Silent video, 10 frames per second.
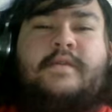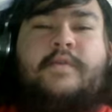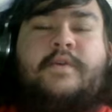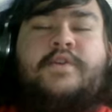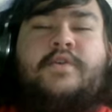
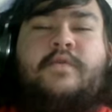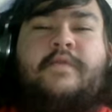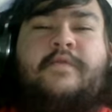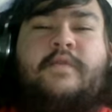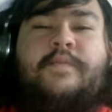going to show the
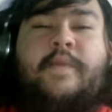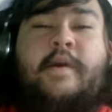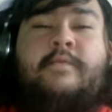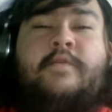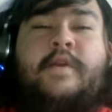first
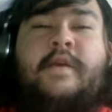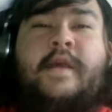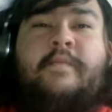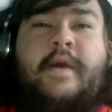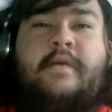Bayern Munich
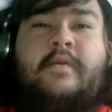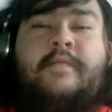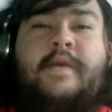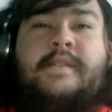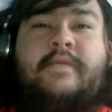game back on
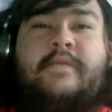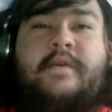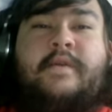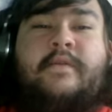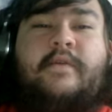May
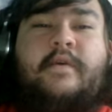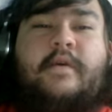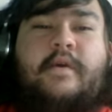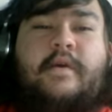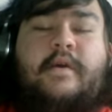17th
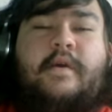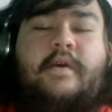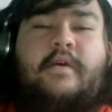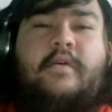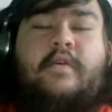
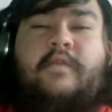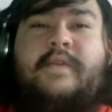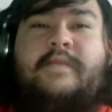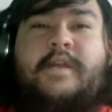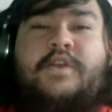on all of
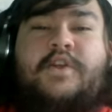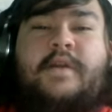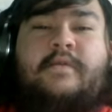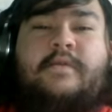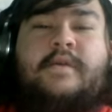its main
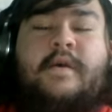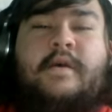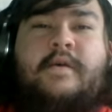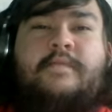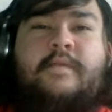channels.
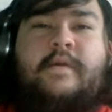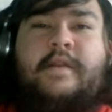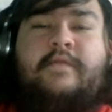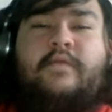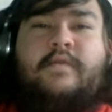
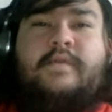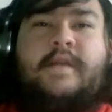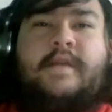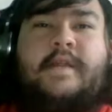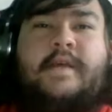And of course,
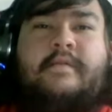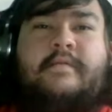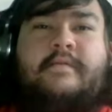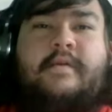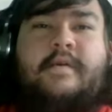
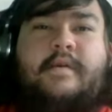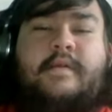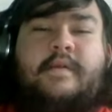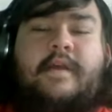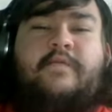Canadian
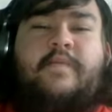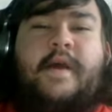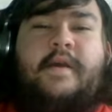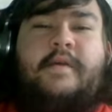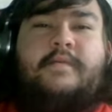left
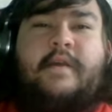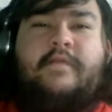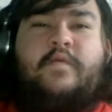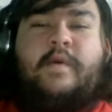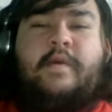back,
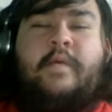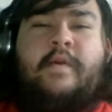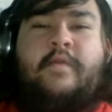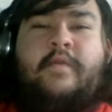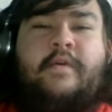left winger,
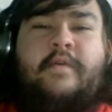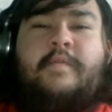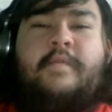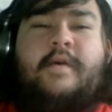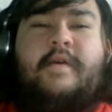whatever you want to call
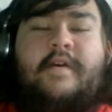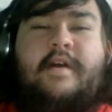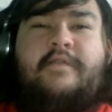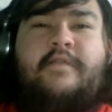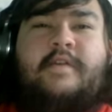him,
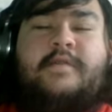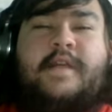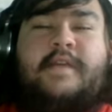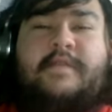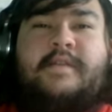Alfonso
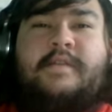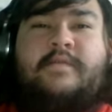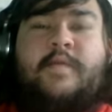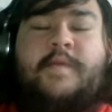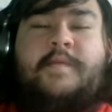Davies
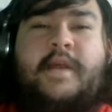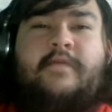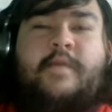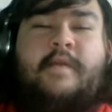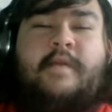will be playing
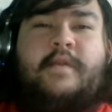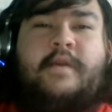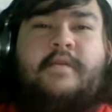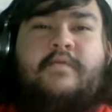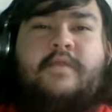for Bayern
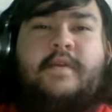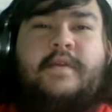Munich, hopefully.